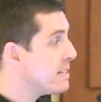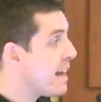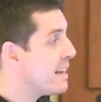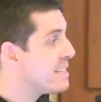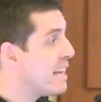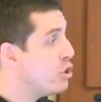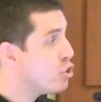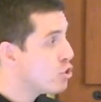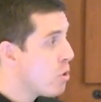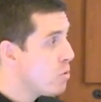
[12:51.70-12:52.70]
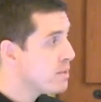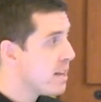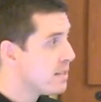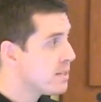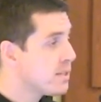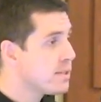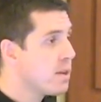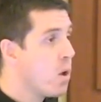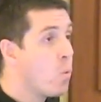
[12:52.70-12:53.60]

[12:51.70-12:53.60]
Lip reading: Dante shows us